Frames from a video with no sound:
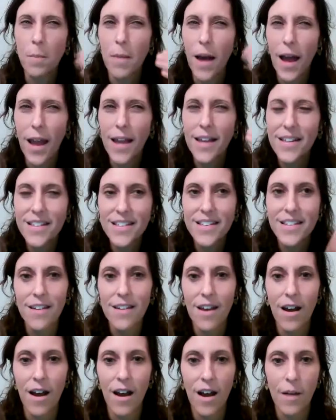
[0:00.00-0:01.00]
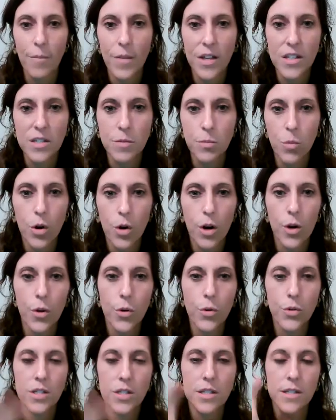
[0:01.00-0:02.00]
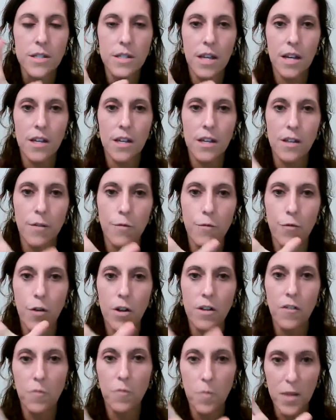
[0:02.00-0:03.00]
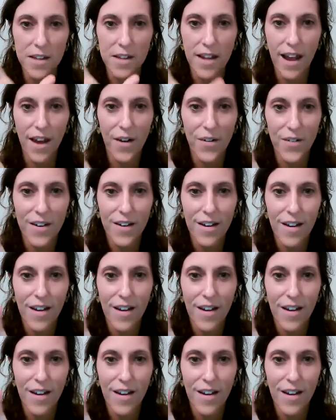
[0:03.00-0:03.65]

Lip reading: mind. It's more who's standing in front of me now.